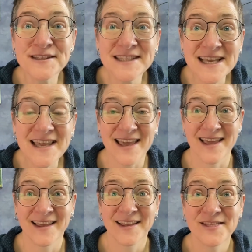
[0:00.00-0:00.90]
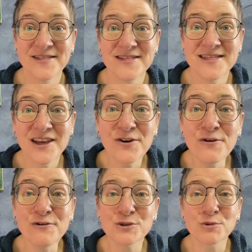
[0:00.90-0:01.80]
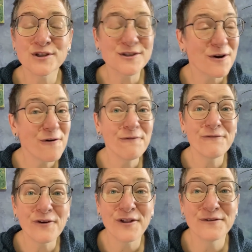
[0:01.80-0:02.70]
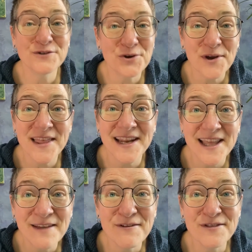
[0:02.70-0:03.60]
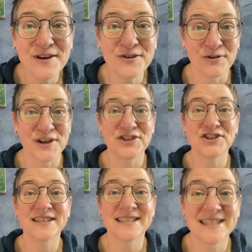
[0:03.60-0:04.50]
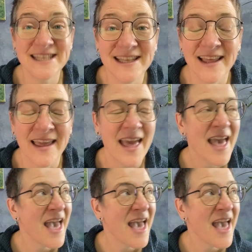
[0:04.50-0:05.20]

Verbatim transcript: singing. The Whos were so full of joy that even the Grinch stealing